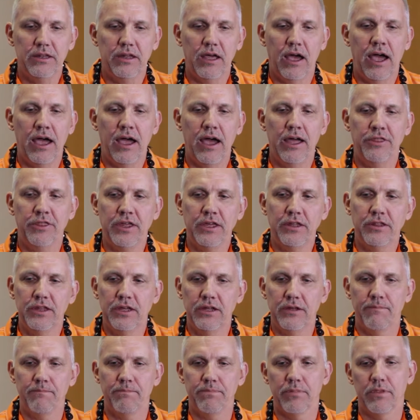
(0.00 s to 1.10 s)
I think
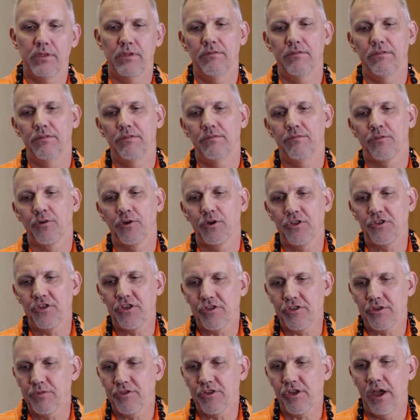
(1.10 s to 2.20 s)
that for a
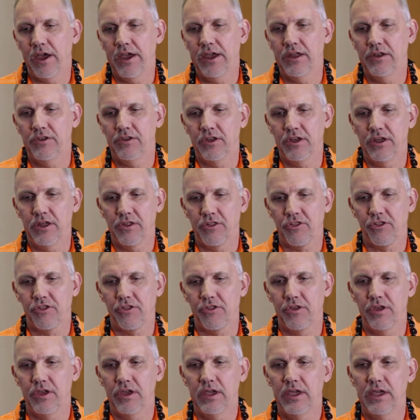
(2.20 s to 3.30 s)
system
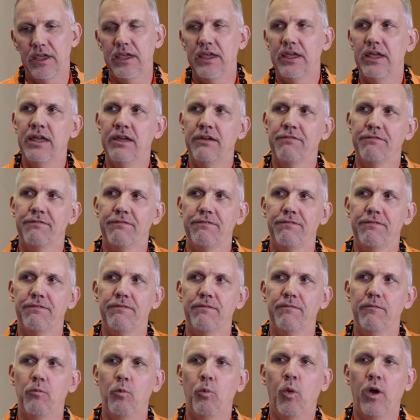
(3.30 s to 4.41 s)
scientist, if
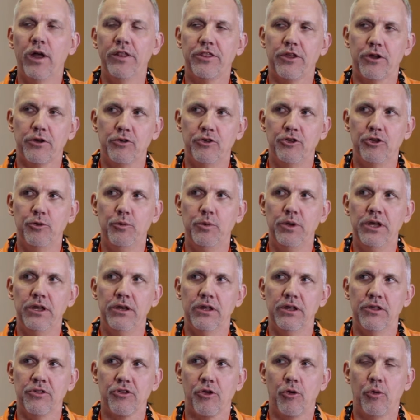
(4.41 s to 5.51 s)
what they're doing
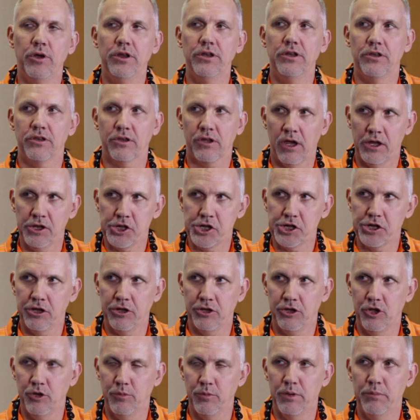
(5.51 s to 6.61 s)
is going to touch
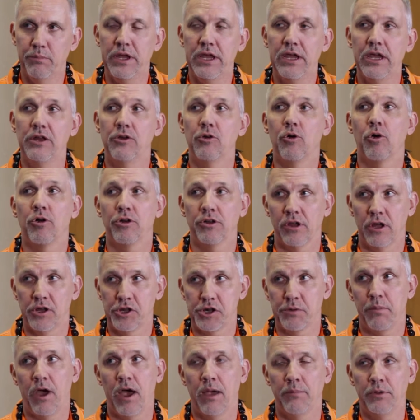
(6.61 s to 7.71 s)
a human being or touch
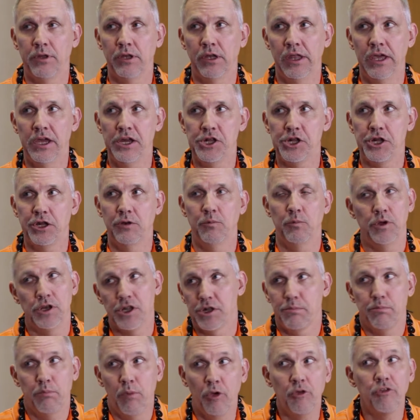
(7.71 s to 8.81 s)
a population,
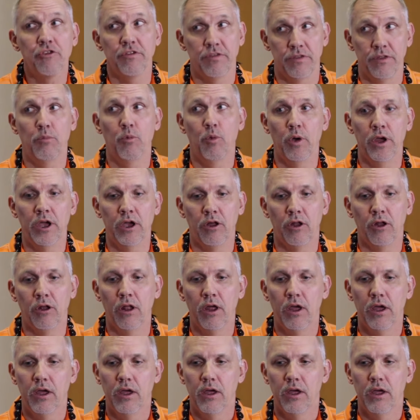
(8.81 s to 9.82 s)
which most of them will,